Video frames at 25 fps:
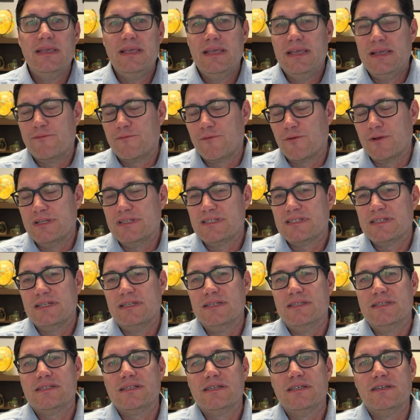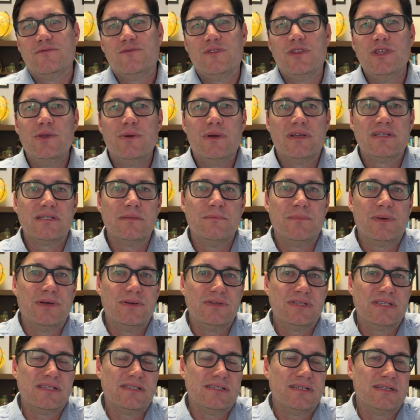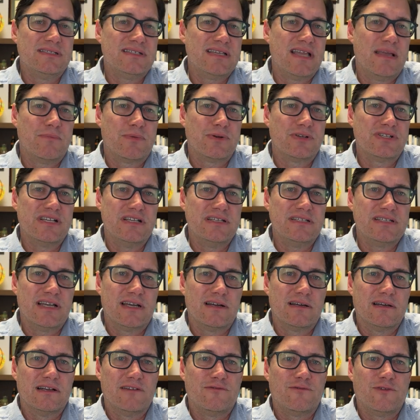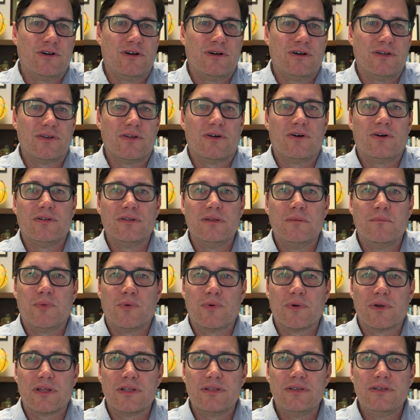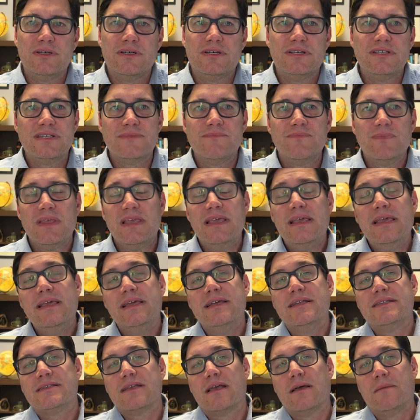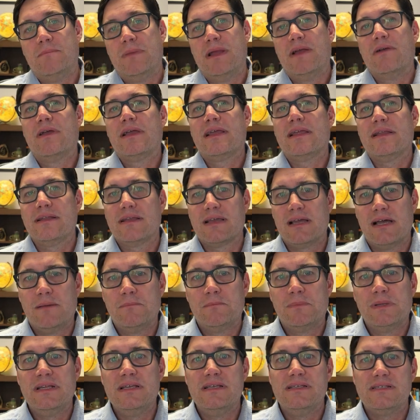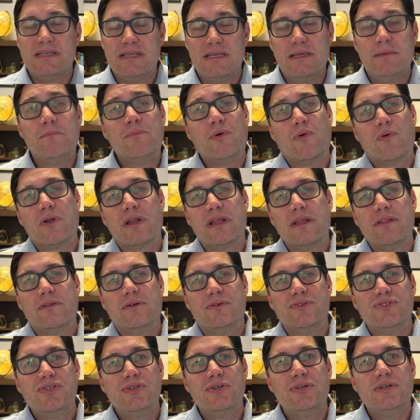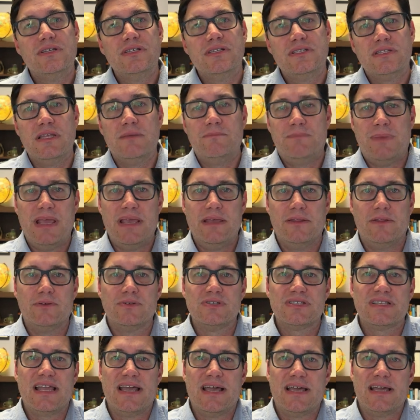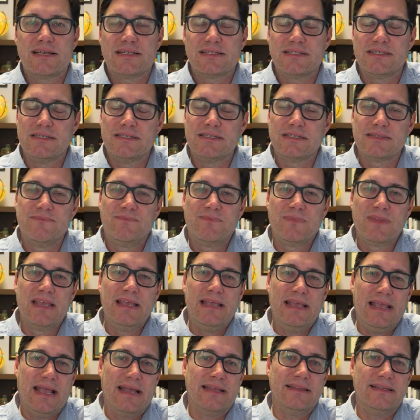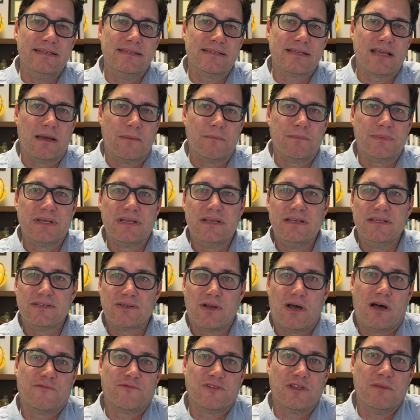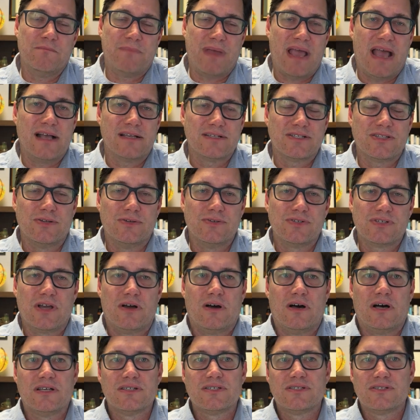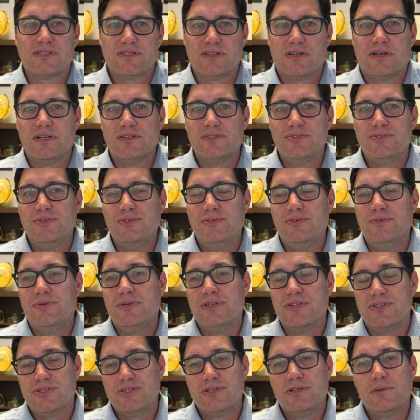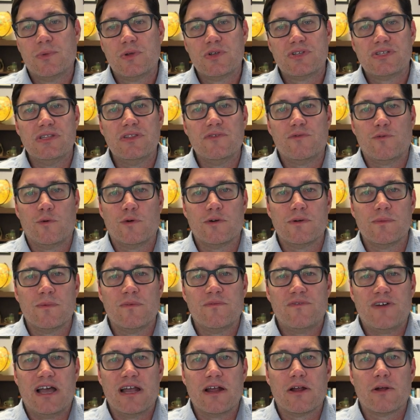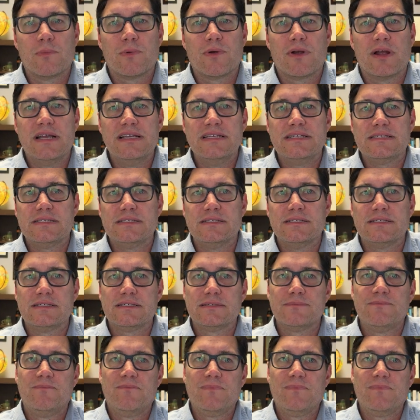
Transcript: For instance, if the U.S. imposes a 10% tariff on all imported goods, it's American companies importing those goods that pay those taxes. And these companies often pass those costs on to consumers in the form of higher prices.